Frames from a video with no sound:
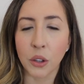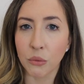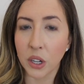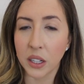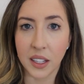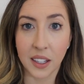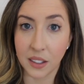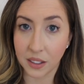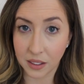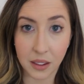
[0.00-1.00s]
can
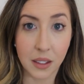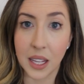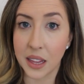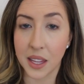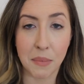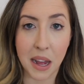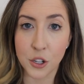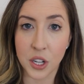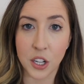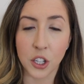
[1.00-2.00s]
really get the
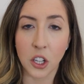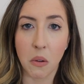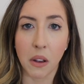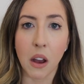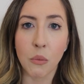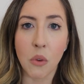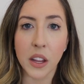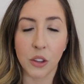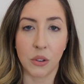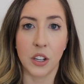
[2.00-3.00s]
imagination going on
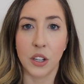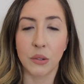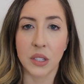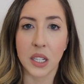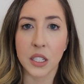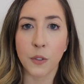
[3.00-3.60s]
what you could use these